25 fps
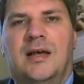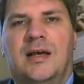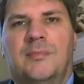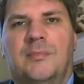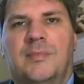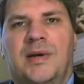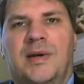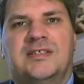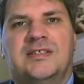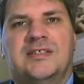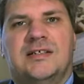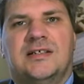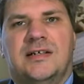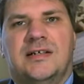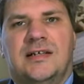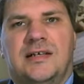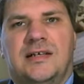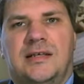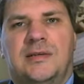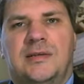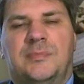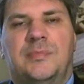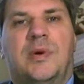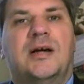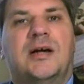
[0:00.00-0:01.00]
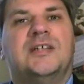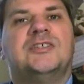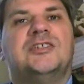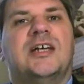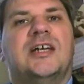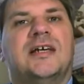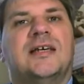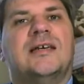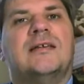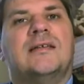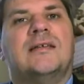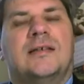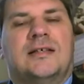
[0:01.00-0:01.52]
basically by
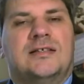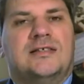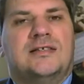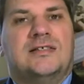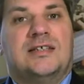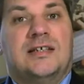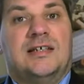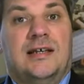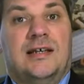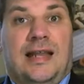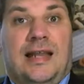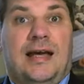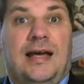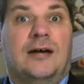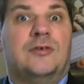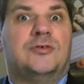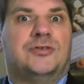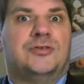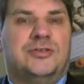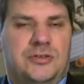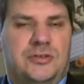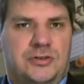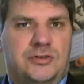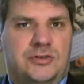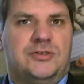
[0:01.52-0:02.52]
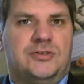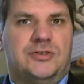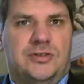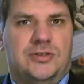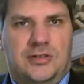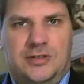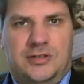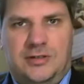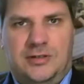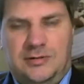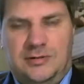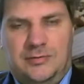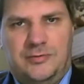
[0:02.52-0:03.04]
checking this it allows you
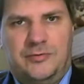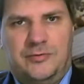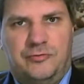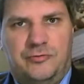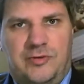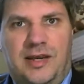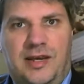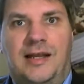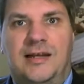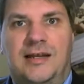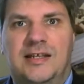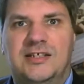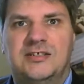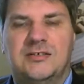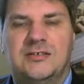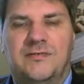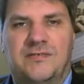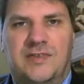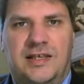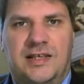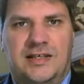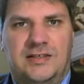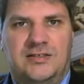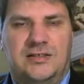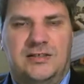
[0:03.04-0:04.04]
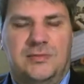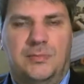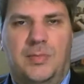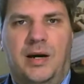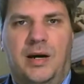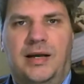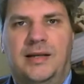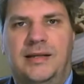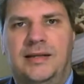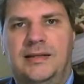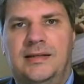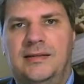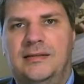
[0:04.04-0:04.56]
to create a list of things that might
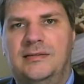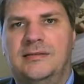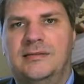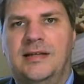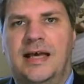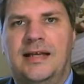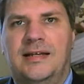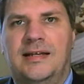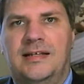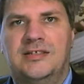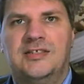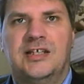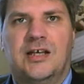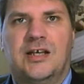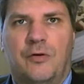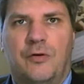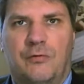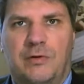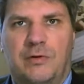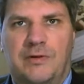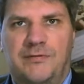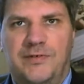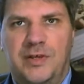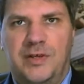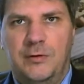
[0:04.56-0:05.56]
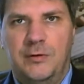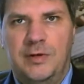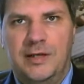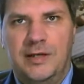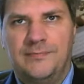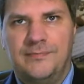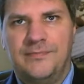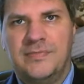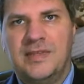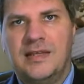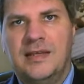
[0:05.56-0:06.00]
need editing or reviewing,